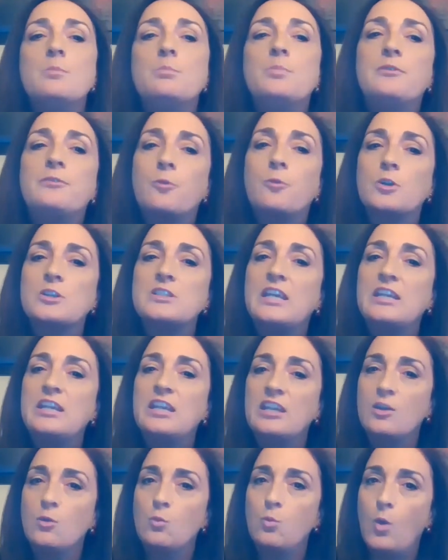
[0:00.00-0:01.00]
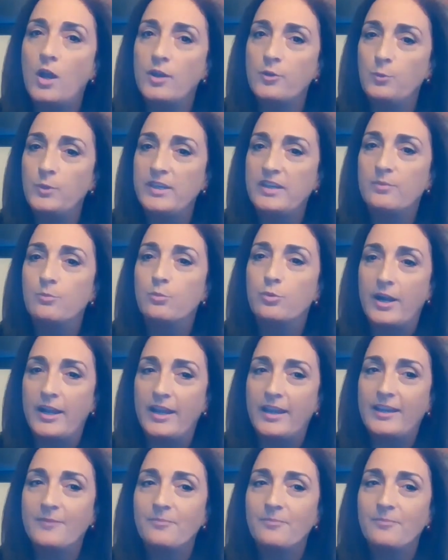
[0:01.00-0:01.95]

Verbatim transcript: before taking a one week break.